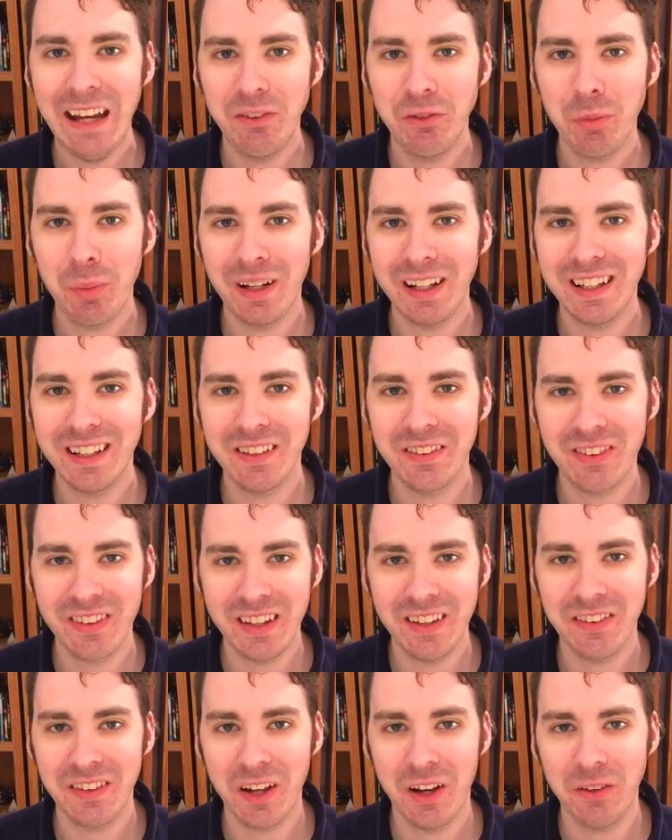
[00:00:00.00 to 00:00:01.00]
Hey everybody, it's
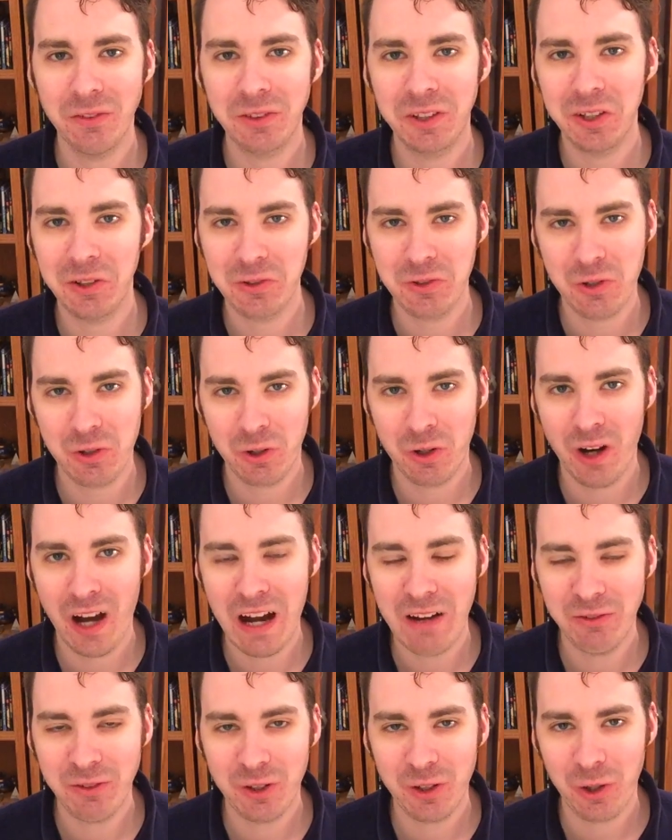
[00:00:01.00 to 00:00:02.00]
Ian the Off-Kilter
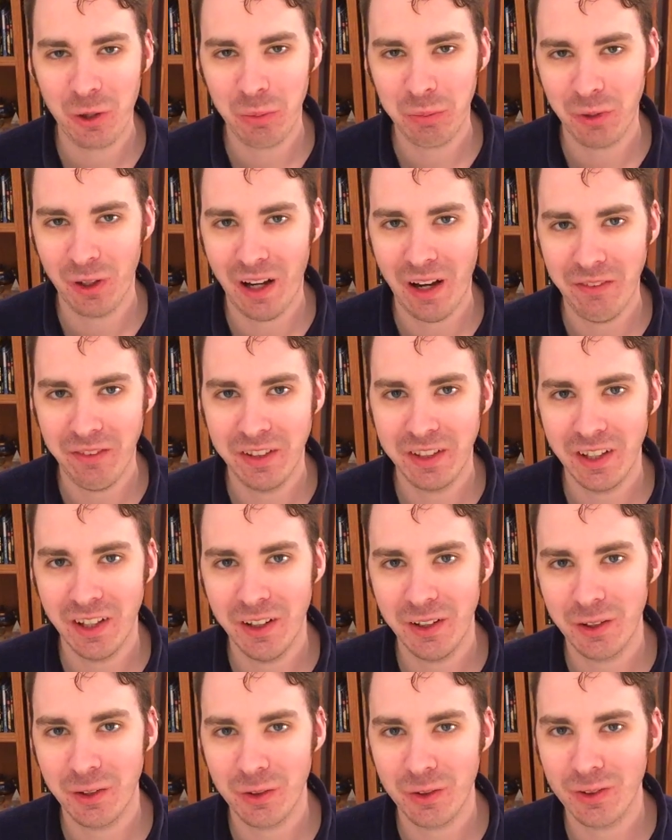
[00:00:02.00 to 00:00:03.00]
Crafter. Hope you're having
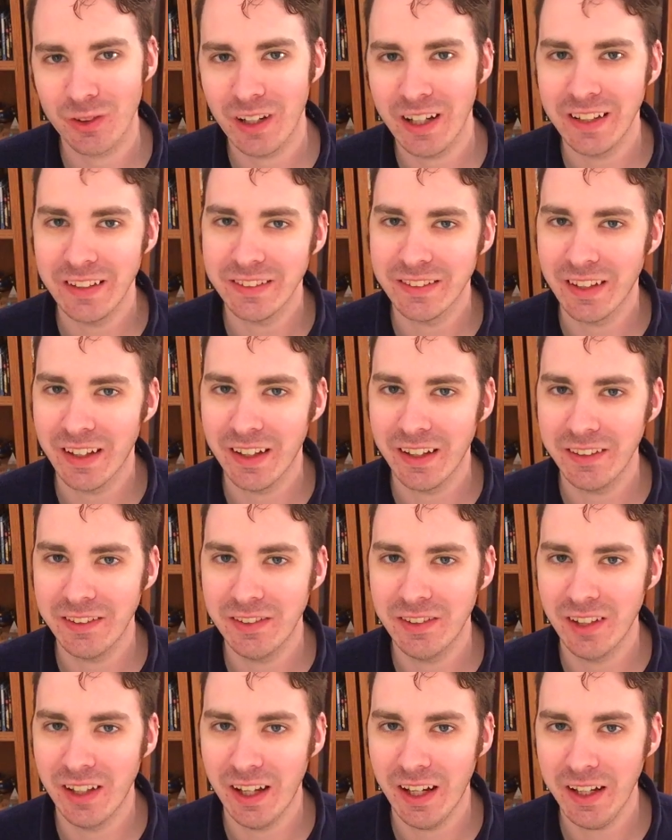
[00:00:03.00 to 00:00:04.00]
a great day
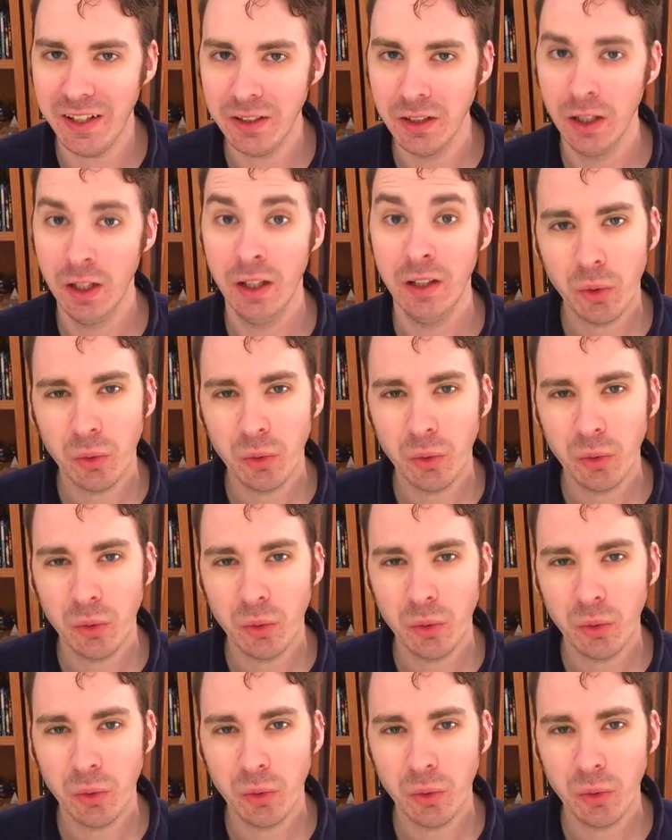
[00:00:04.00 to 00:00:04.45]
today.